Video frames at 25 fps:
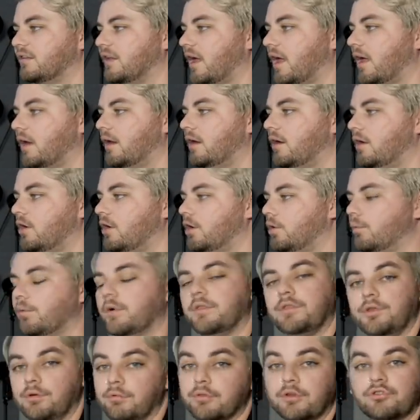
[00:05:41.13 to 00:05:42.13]
said,
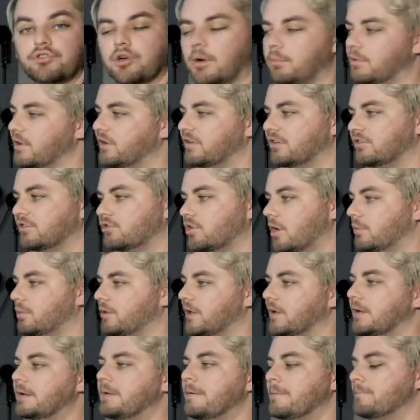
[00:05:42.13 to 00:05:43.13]
with you, the trouble isn't
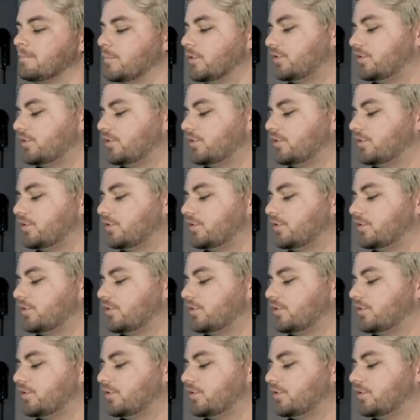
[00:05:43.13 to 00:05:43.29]
troubling.